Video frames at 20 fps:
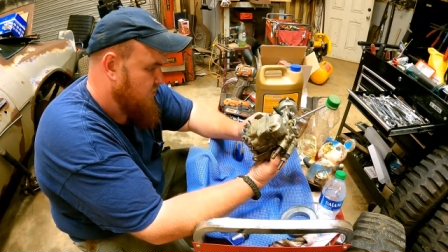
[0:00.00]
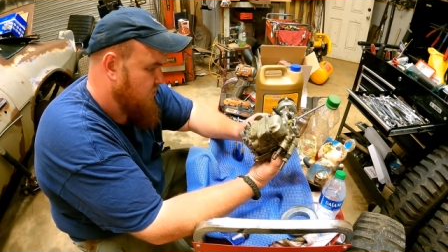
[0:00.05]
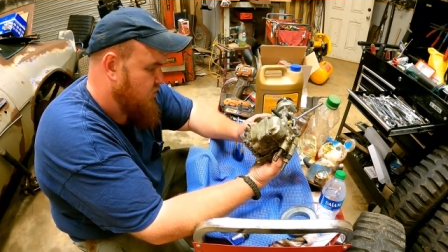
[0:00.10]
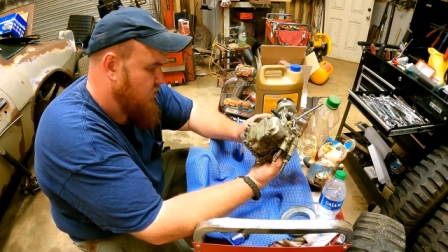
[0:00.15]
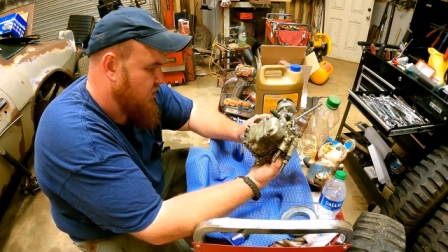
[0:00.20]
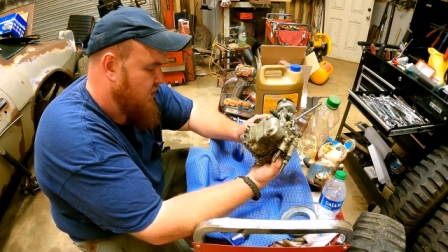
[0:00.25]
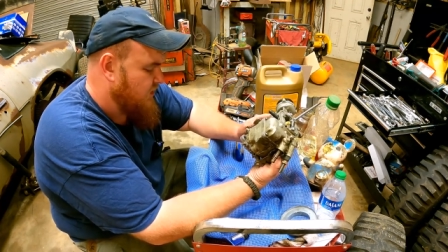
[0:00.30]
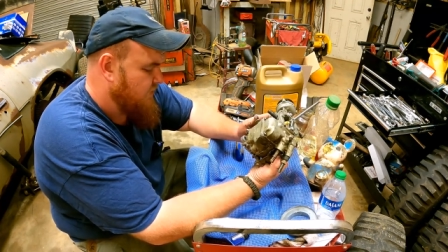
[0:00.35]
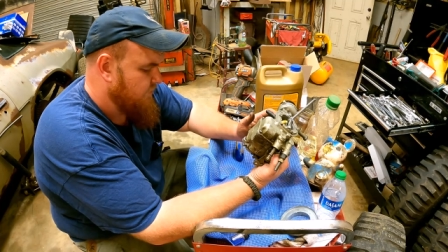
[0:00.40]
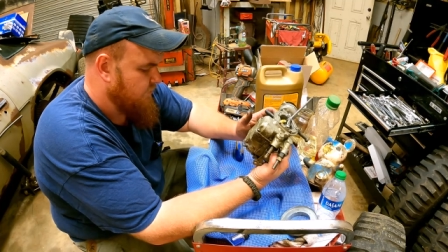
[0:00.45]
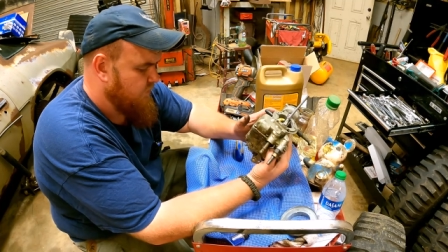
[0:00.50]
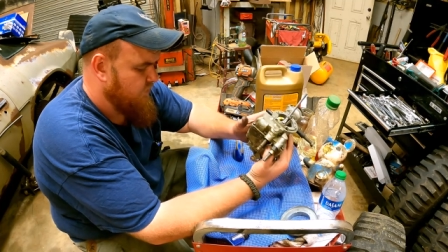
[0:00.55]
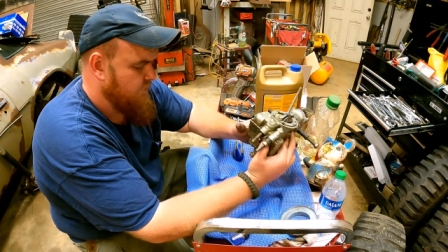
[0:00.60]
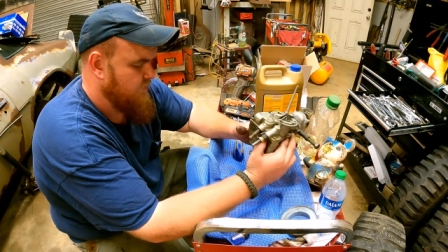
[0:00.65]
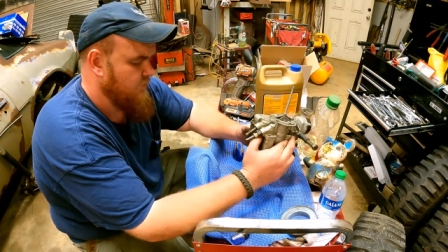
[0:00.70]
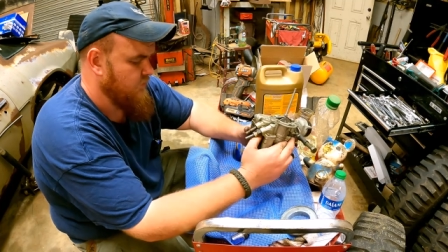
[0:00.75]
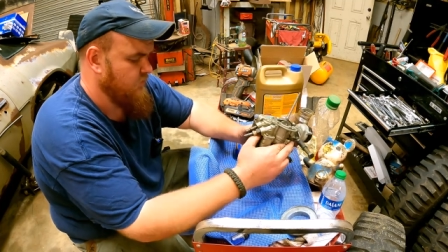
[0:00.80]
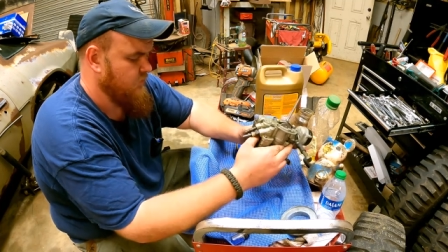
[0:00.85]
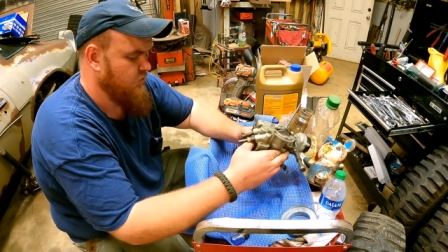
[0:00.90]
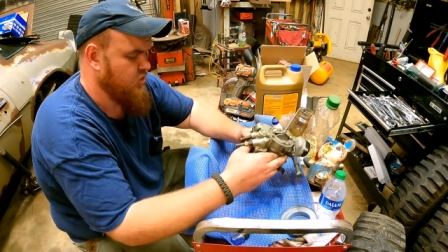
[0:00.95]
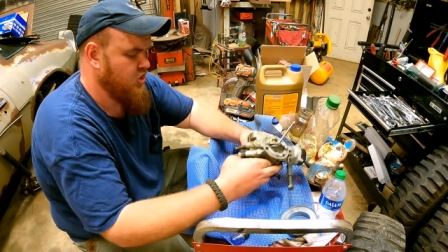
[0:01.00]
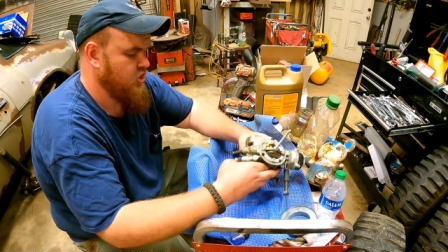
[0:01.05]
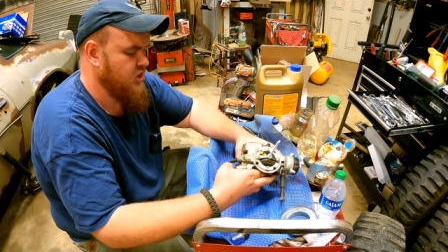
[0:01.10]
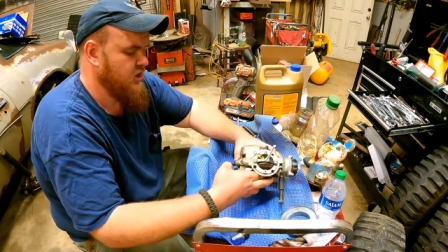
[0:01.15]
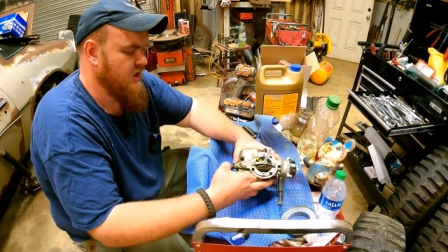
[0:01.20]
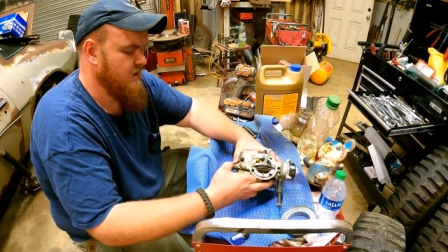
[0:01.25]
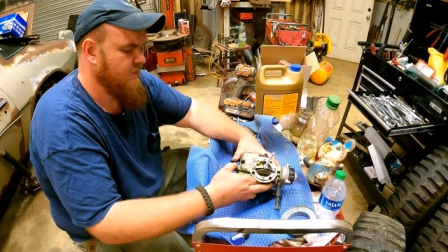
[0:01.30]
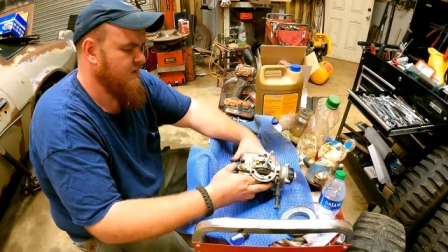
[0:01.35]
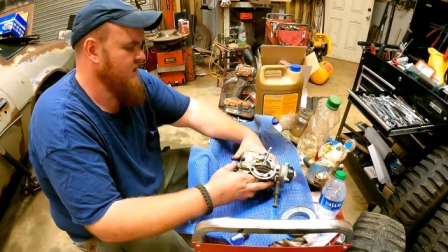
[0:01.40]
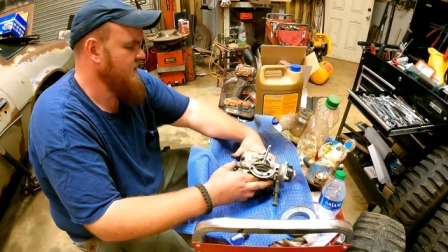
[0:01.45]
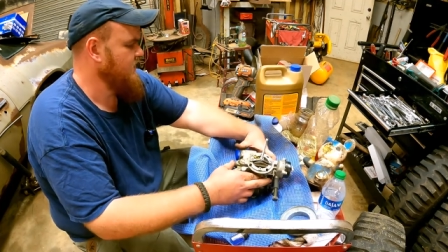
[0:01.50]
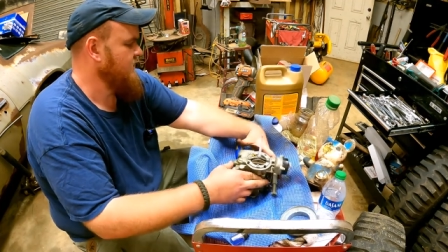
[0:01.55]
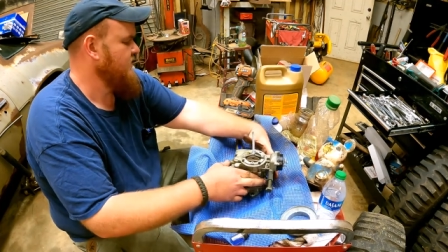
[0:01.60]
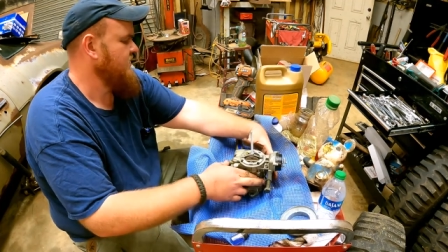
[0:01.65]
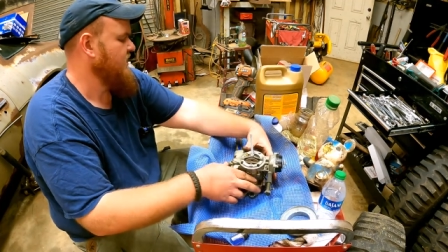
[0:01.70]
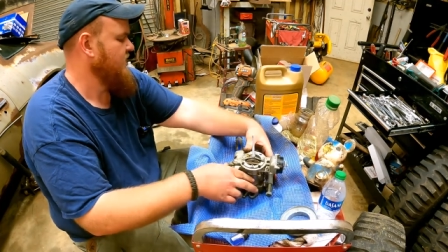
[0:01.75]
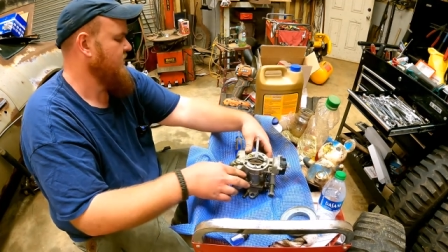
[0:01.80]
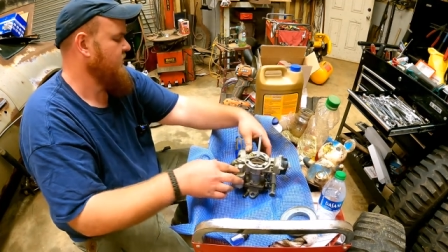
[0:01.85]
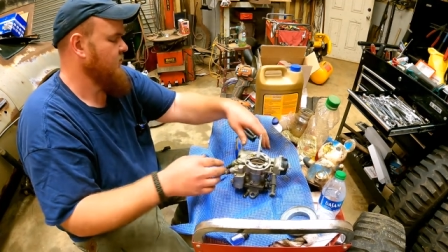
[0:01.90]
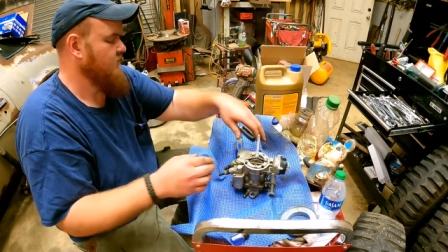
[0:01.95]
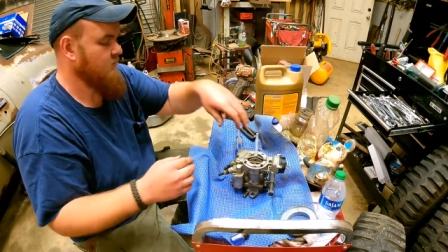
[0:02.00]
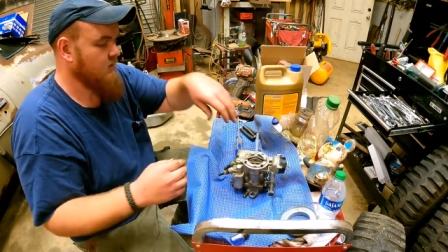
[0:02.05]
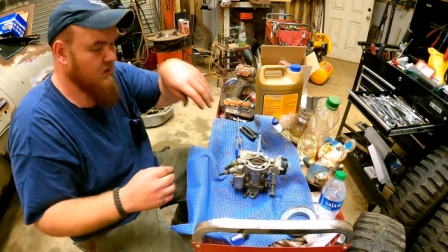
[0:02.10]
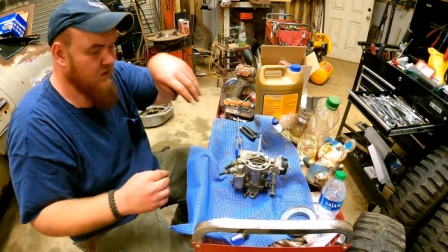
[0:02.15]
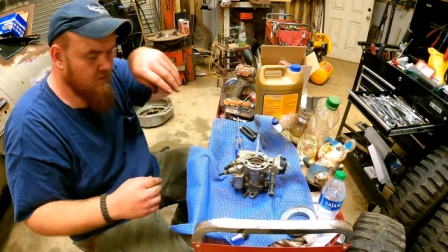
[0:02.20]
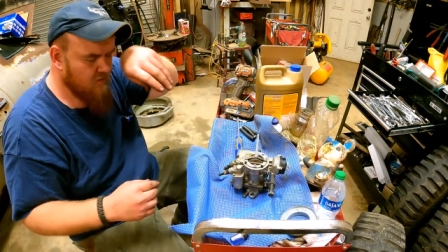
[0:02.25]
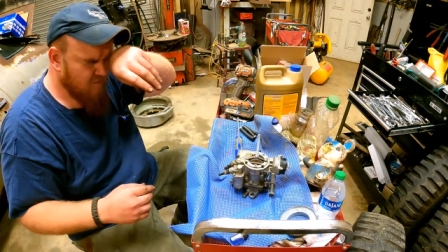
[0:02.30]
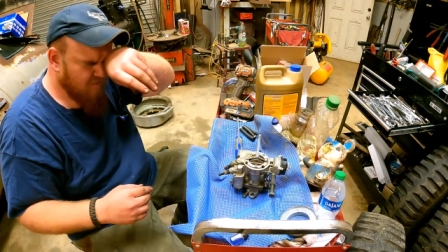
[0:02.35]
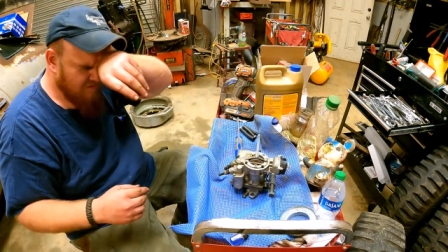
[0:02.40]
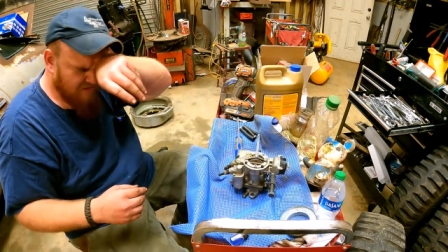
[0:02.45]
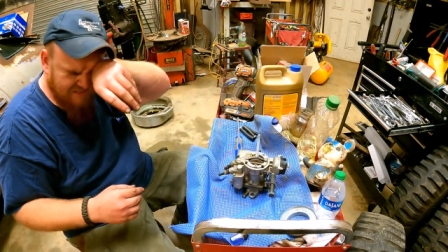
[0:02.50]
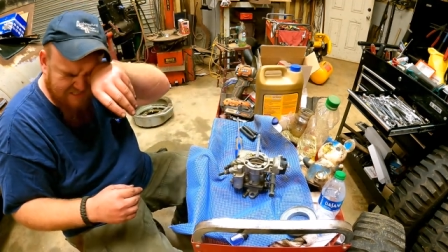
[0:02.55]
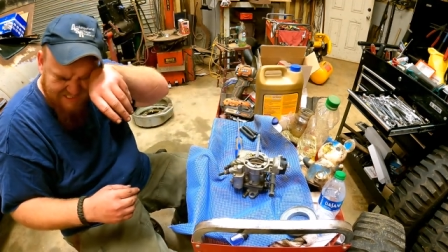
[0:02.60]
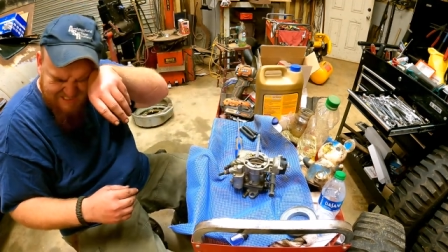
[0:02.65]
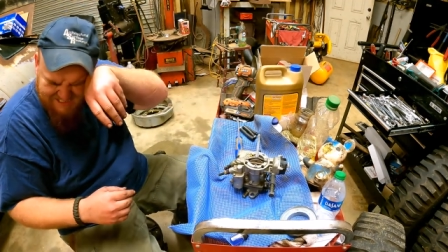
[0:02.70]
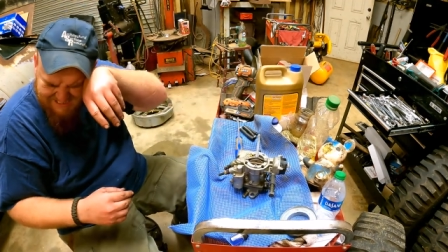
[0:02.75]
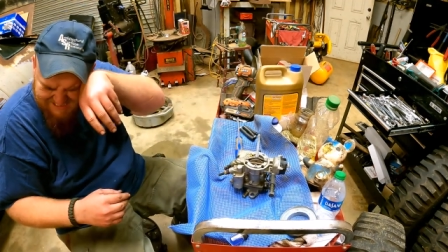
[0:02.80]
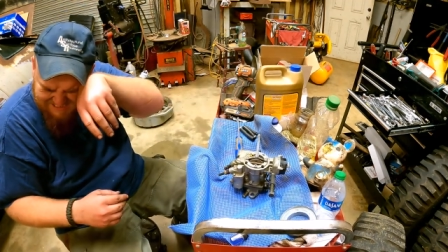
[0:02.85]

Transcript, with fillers: Jeep shimmies down the road like a